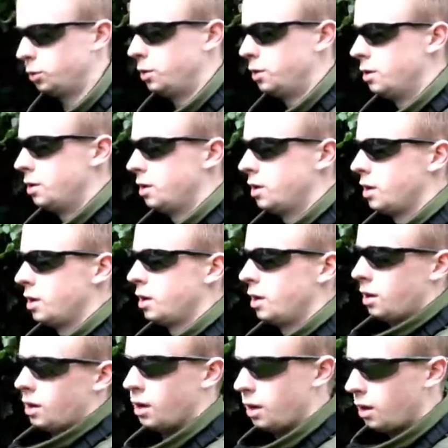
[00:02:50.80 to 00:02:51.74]
one
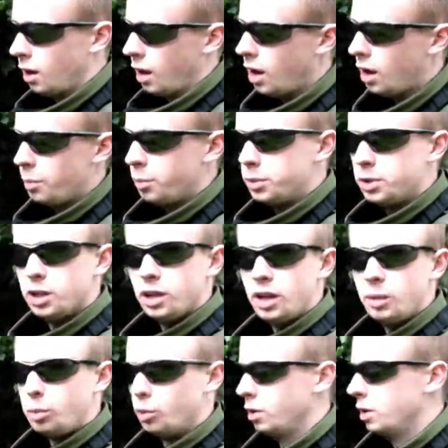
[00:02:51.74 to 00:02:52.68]
up to
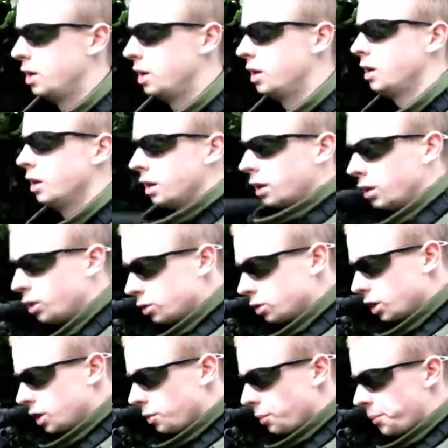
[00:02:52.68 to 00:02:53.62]
that point there, it
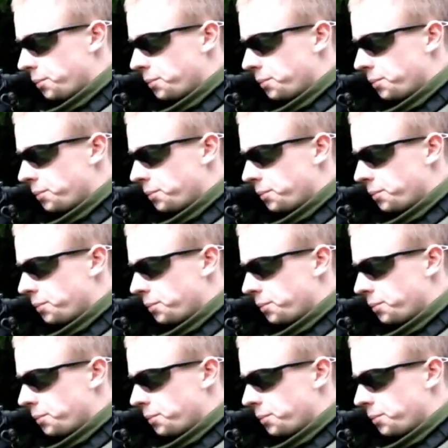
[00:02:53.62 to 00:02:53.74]
goes in.